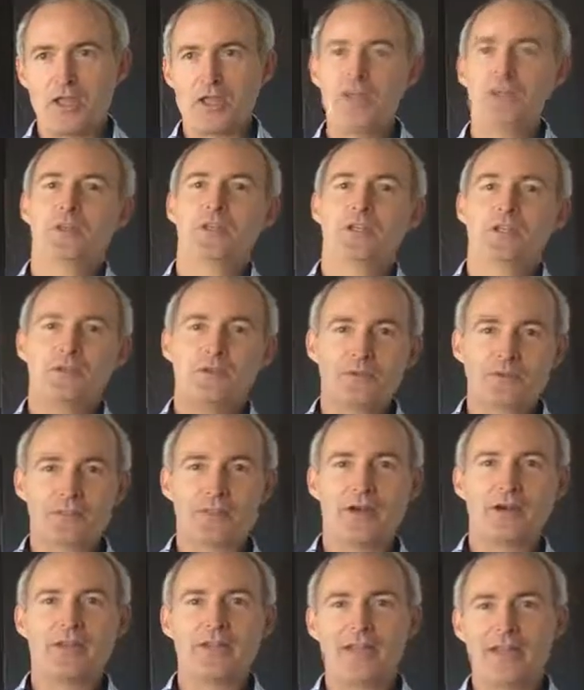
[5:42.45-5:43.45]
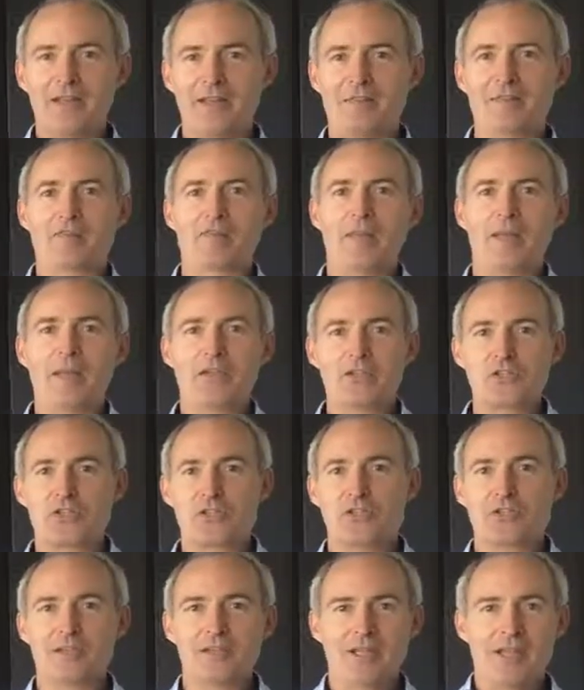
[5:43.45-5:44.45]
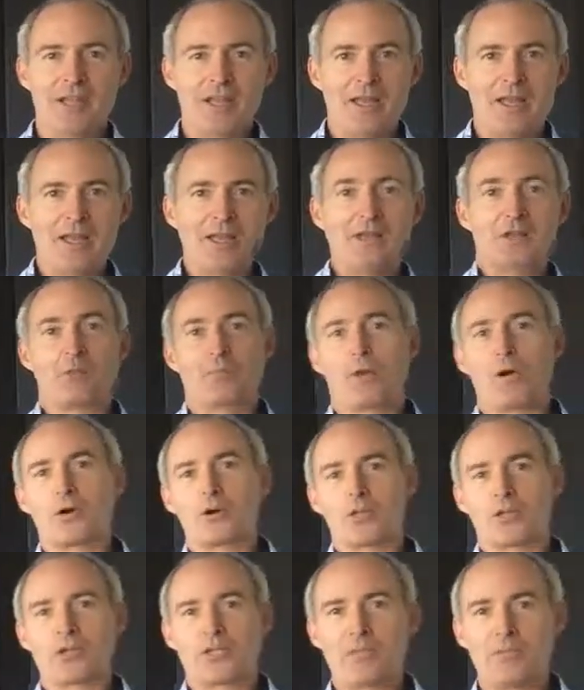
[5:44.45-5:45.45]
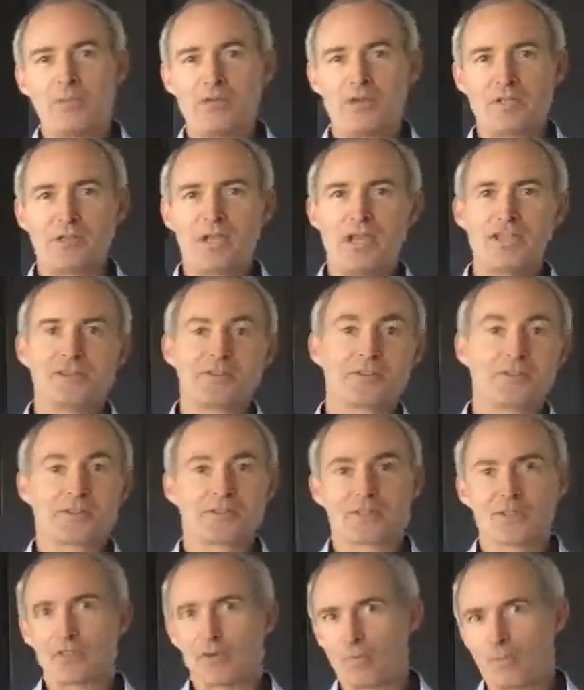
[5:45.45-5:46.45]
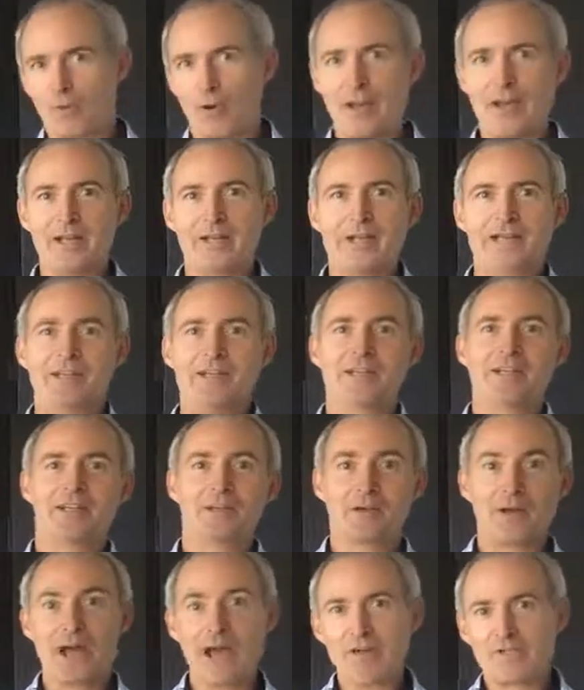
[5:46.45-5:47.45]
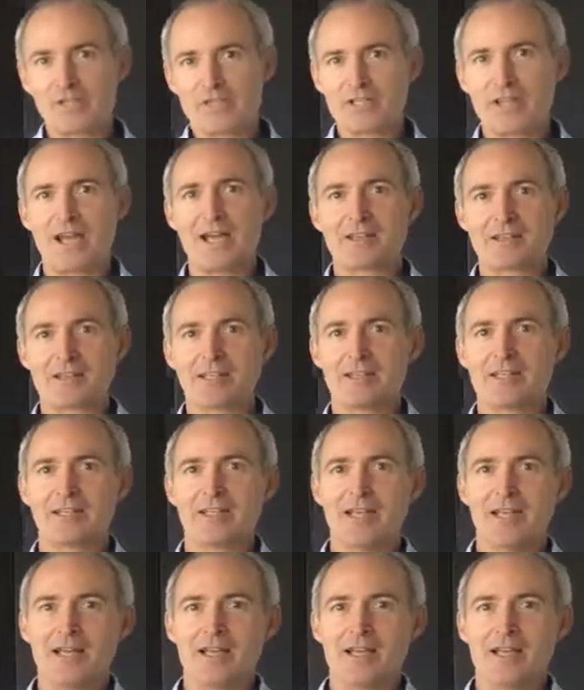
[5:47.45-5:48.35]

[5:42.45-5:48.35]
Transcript: You can use all that information in your marketing communications, in your branding, in your advertising